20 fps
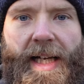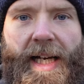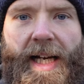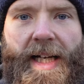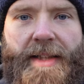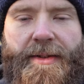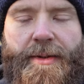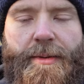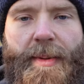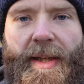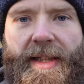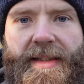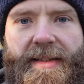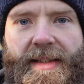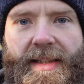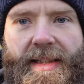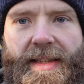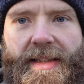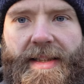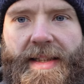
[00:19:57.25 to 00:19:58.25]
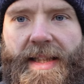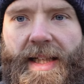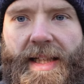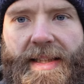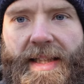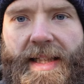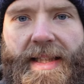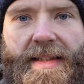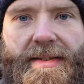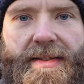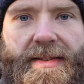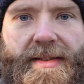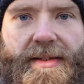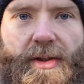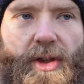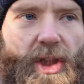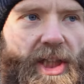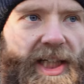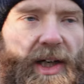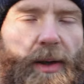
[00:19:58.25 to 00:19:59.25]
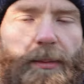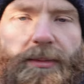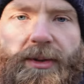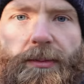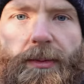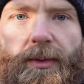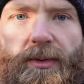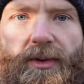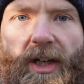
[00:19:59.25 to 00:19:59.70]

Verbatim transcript: and you'll basically that that's the optimal